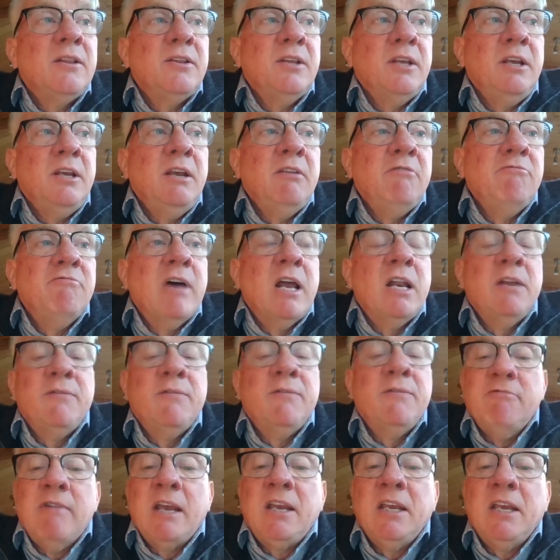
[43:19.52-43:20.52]
the
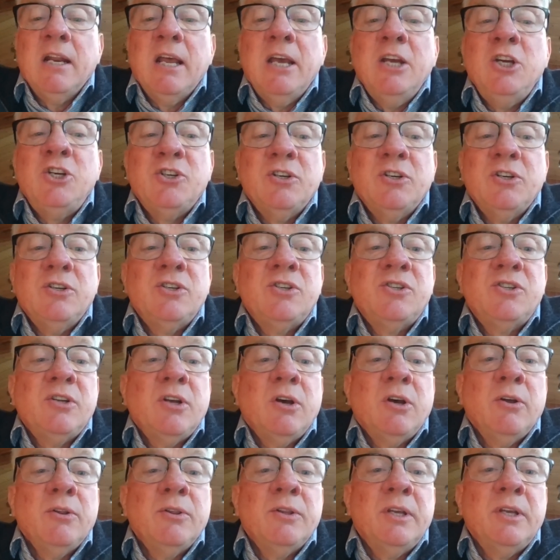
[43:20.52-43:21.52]
relevant regulations
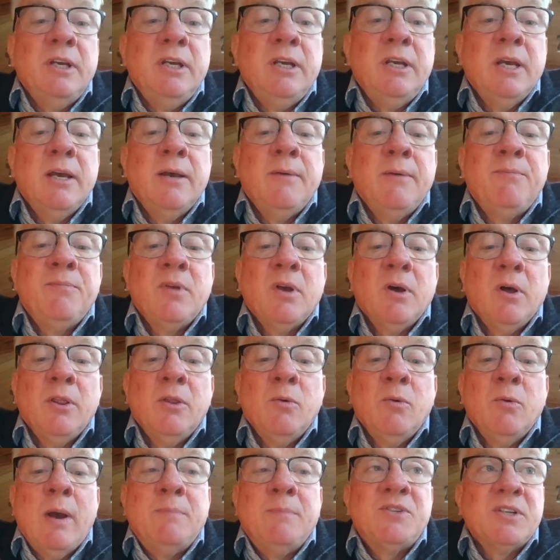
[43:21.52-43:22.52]
on the uh, on
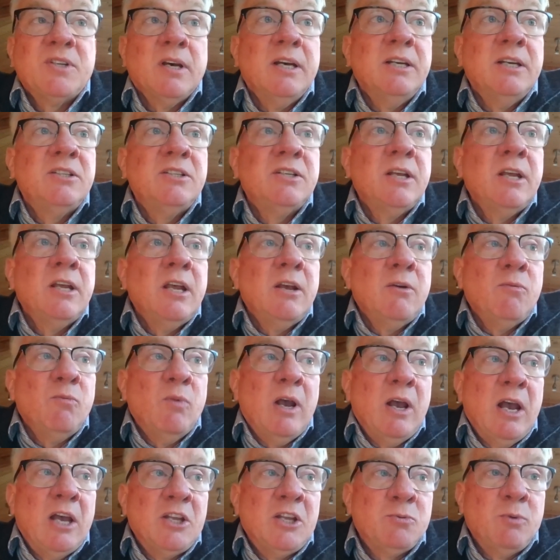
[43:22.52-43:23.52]
the website
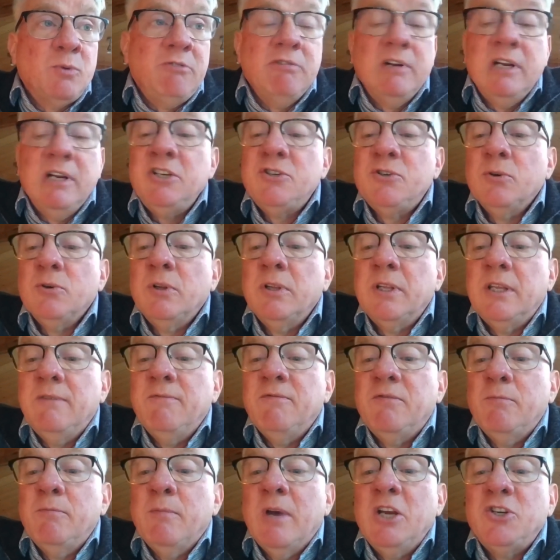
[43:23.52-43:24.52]
as we released all the
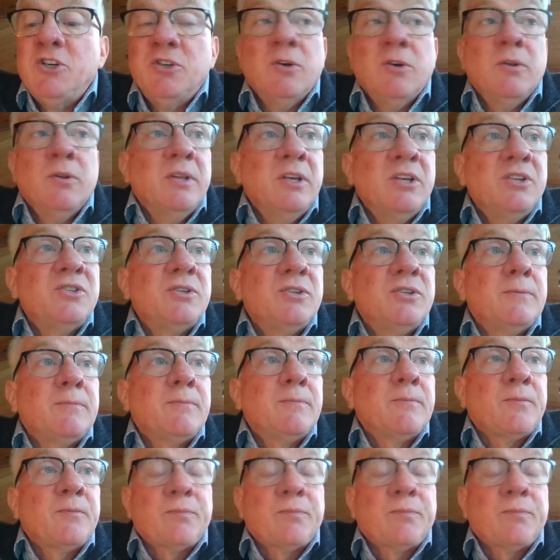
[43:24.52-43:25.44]
information on this